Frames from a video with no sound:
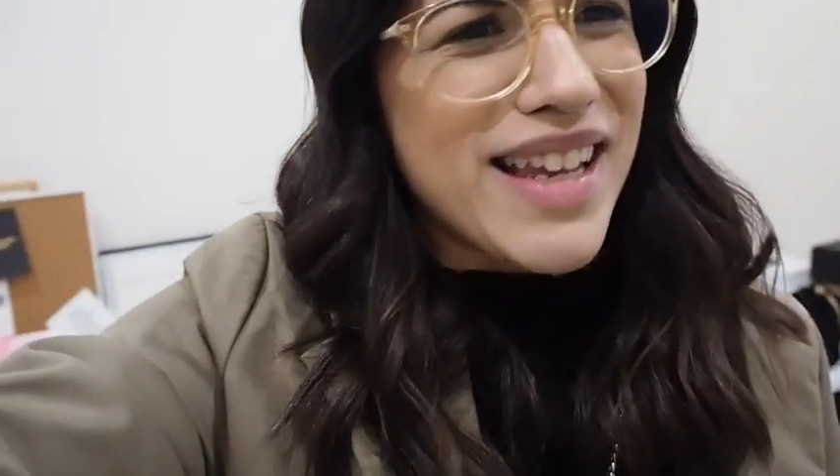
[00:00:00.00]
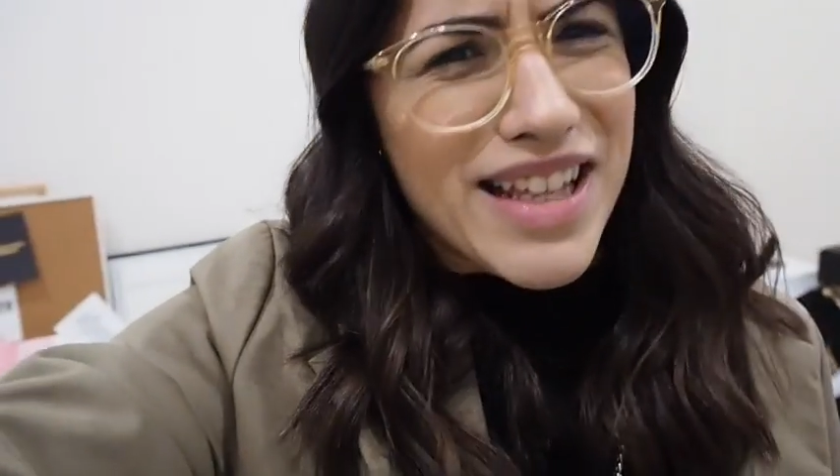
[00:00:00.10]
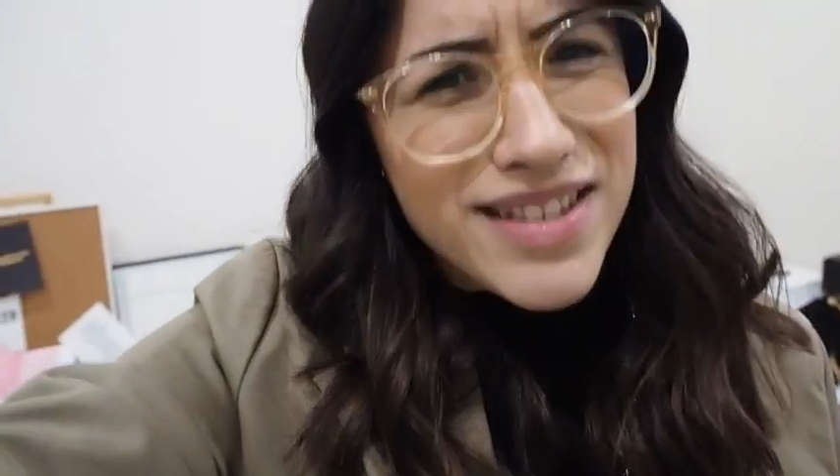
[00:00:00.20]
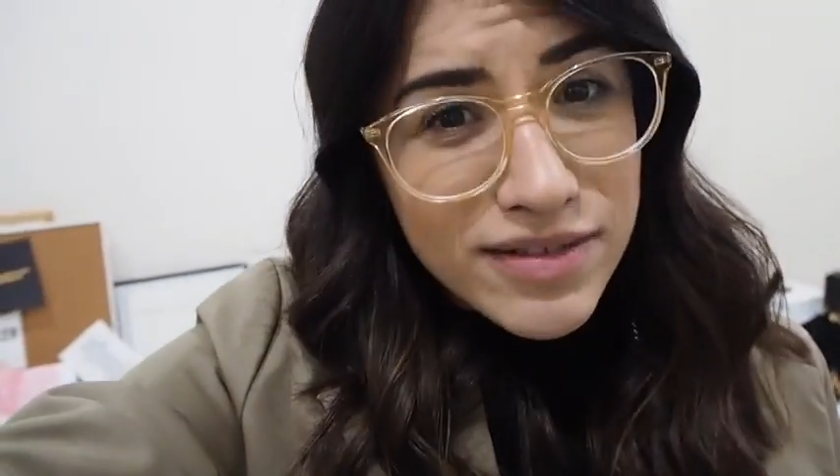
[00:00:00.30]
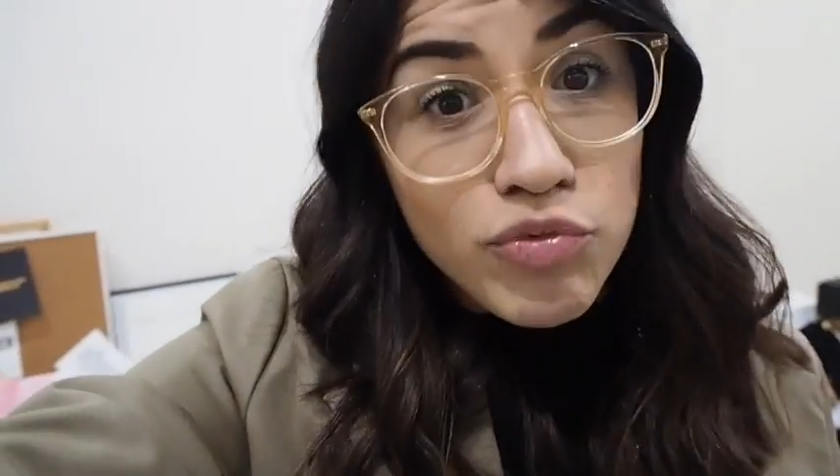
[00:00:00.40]

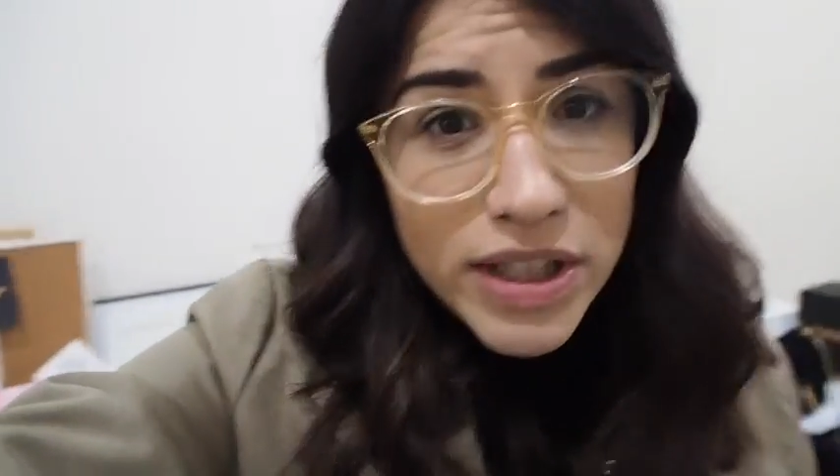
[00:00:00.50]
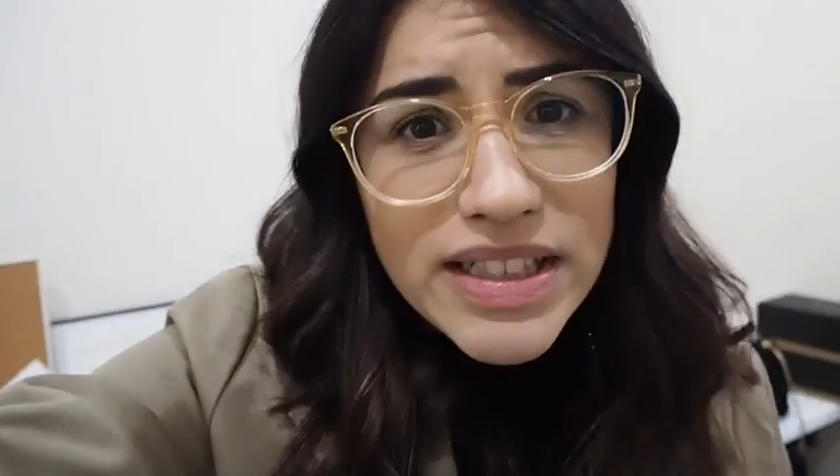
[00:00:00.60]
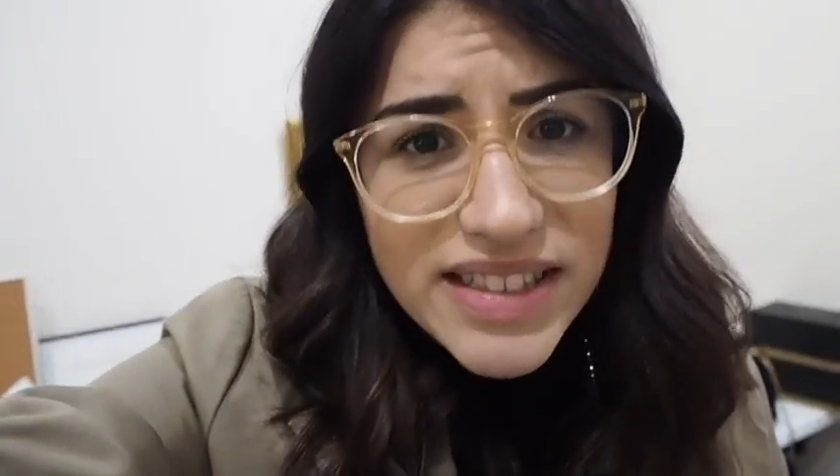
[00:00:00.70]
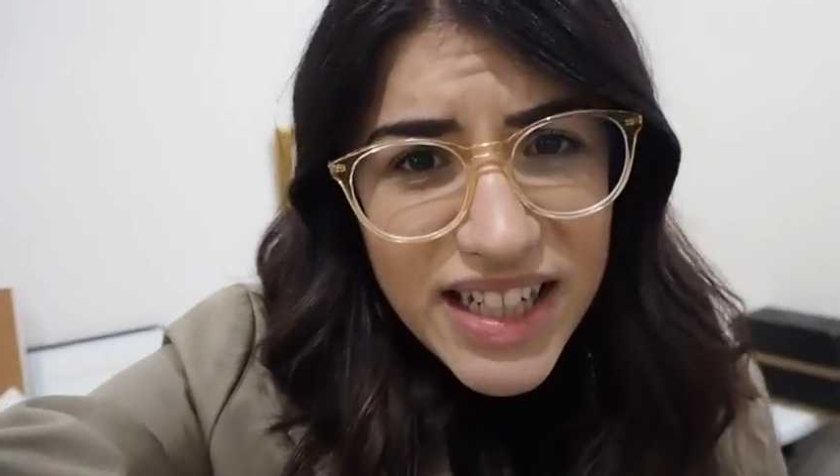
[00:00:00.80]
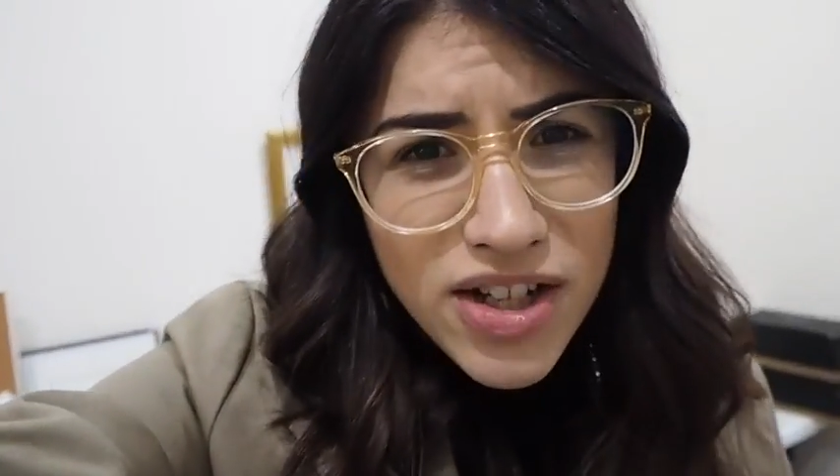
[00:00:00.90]
like really
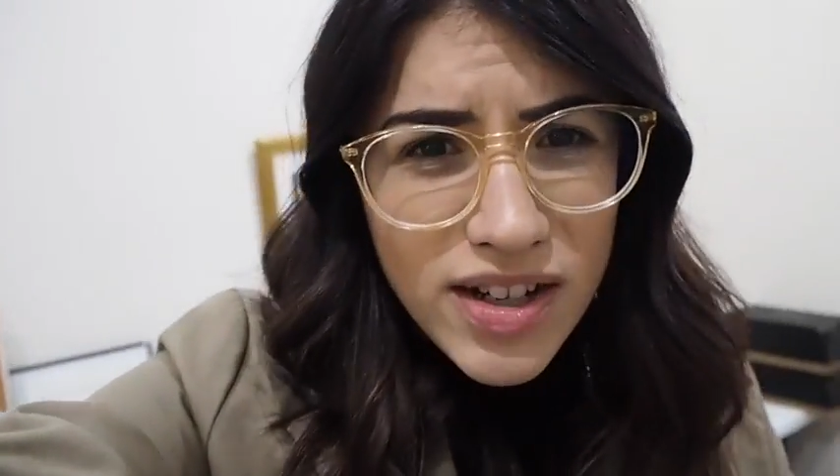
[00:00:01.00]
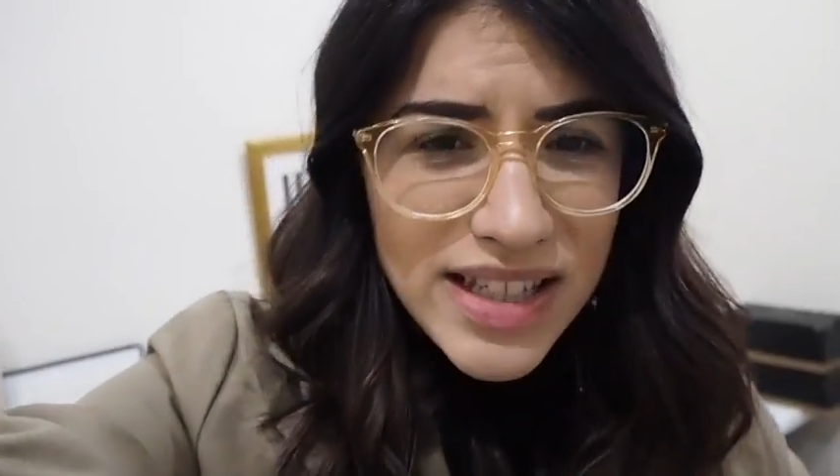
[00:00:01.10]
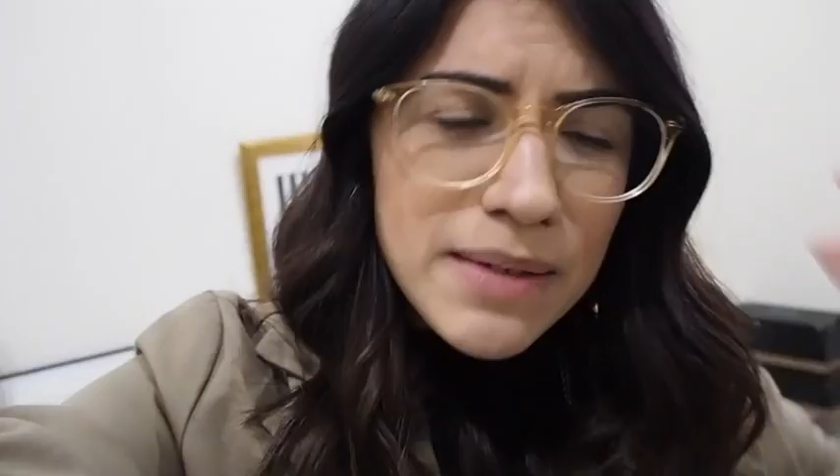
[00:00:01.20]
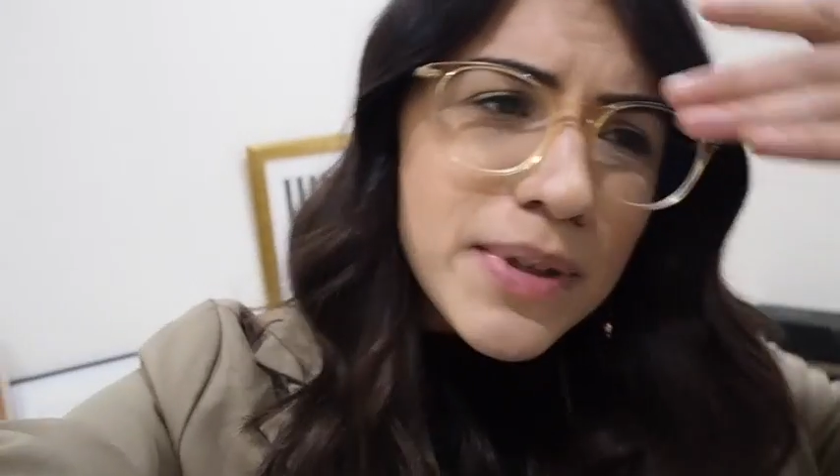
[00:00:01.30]
detoxing,